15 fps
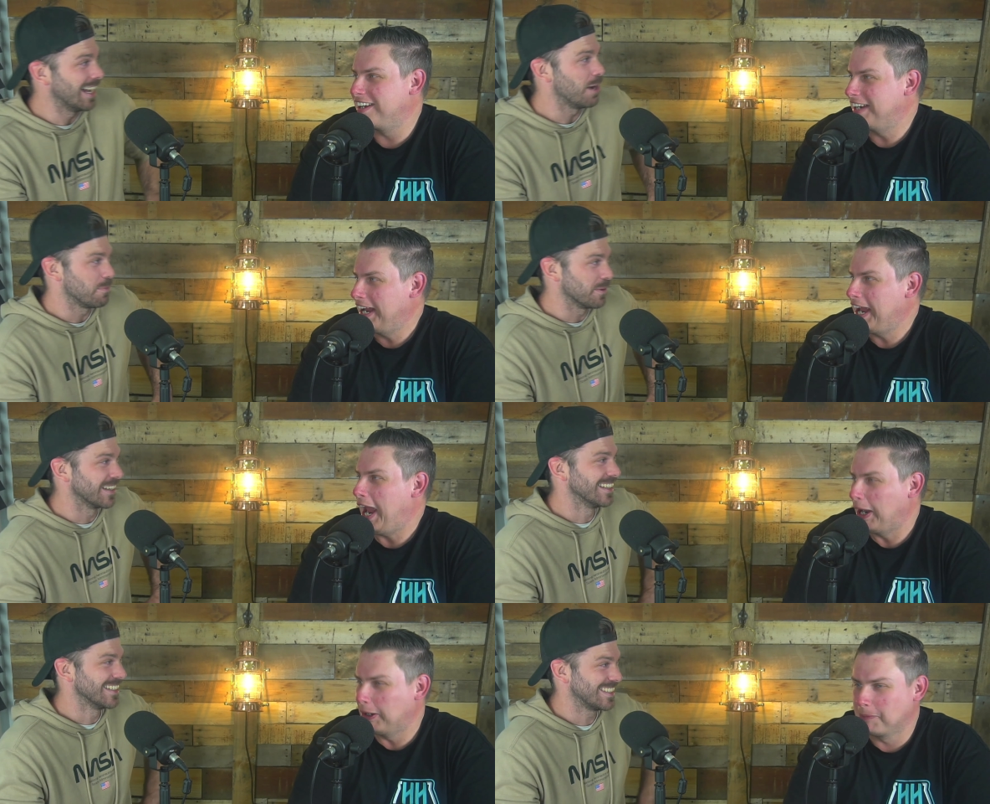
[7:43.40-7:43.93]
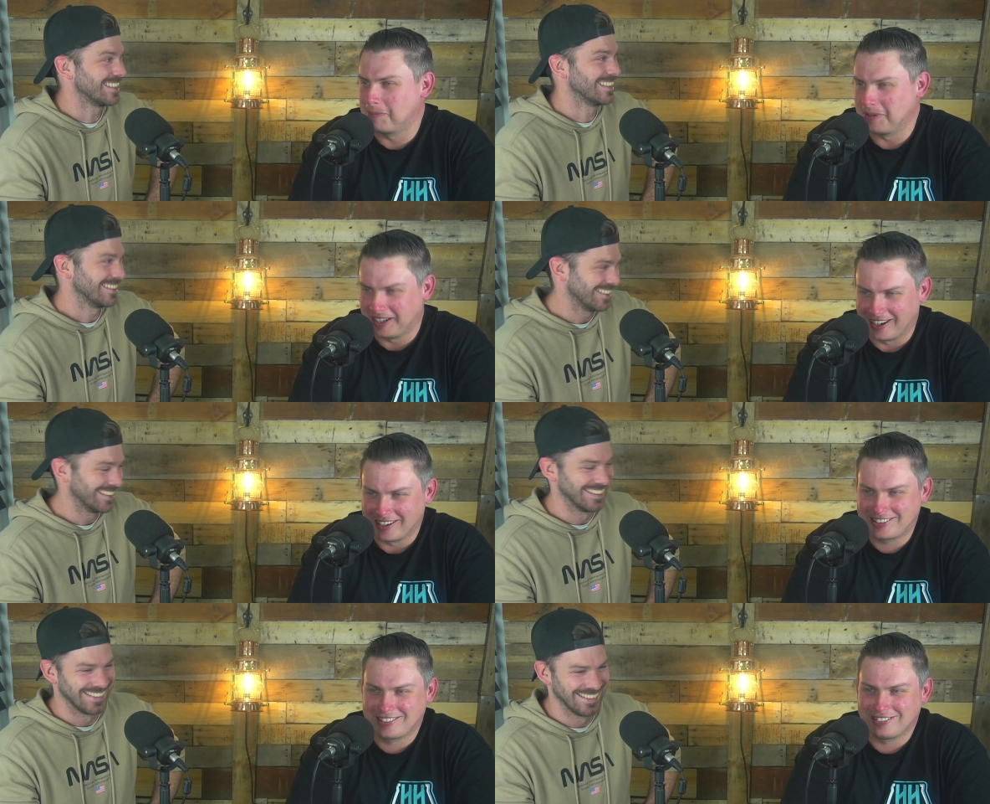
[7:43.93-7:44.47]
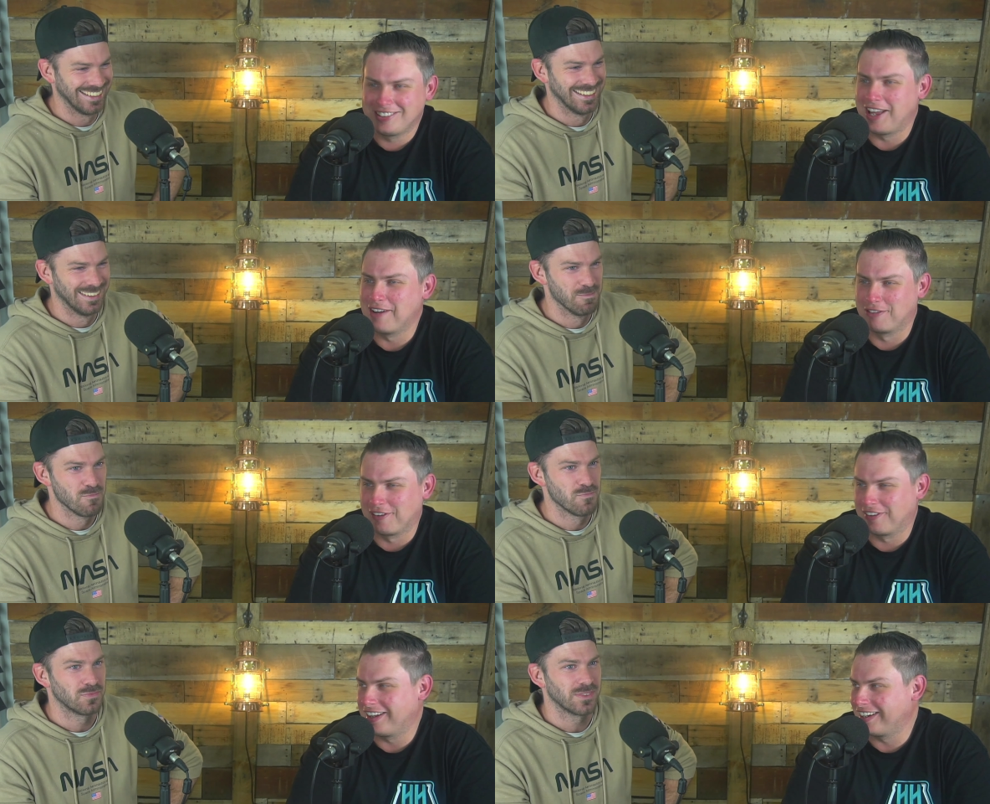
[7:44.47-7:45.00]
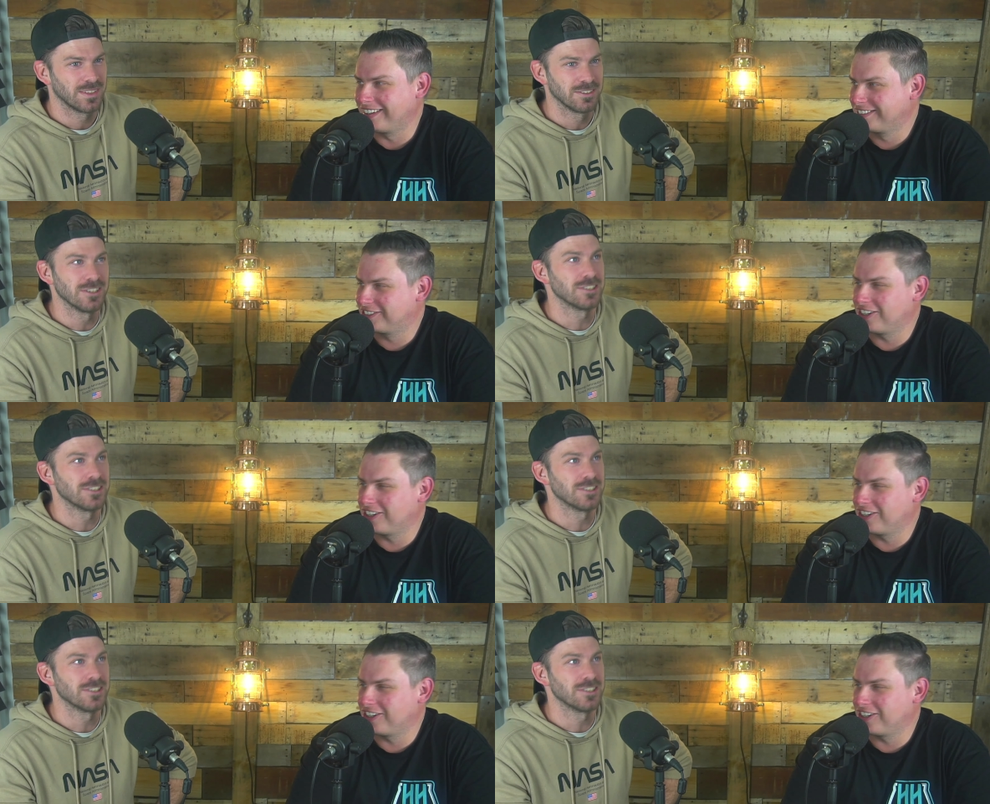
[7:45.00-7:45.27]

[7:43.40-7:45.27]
Speaker 1: helping us. helping us with everything.